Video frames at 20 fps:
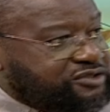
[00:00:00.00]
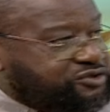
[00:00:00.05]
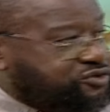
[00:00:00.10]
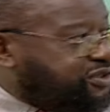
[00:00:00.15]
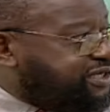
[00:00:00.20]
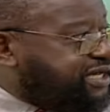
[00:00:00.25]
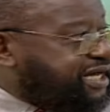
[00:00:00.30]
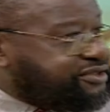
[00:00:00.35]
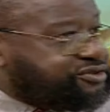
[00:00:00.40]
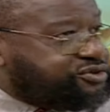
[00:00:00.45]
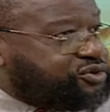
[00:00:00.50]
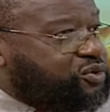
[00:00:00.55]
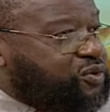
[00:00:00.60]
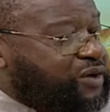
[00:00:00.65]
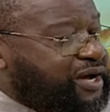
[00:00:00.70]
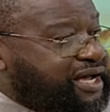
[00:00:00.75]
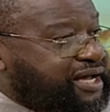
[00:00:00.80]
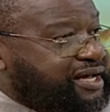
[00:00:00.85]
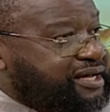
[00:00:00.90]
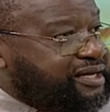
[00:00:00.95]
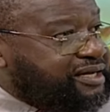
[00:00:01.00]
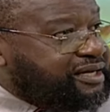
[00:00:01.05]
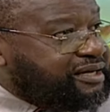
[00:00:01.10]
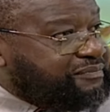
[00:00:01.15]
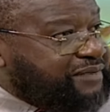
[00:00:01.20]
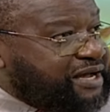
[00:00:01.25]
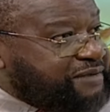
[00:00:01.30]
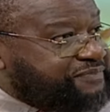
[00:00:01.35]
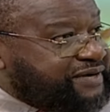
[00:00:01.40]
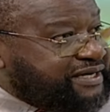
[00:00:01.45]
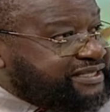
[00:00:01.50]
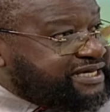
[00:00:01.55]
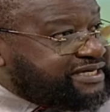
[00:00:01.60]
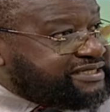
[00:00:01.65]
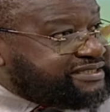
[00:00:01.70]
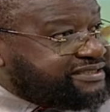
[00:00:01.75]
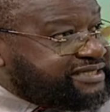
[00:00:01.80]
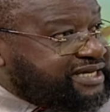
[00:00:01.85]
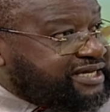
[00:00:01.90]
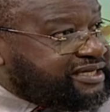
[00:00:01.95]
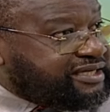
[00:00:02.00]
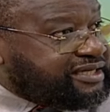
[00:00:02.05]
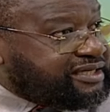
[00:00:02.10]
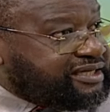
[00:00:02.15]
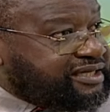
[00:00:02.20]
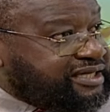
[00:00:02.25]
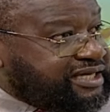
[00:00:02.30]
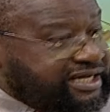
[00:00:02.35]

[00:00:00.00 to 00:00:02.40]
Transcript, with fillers: to get to where my brother is saying.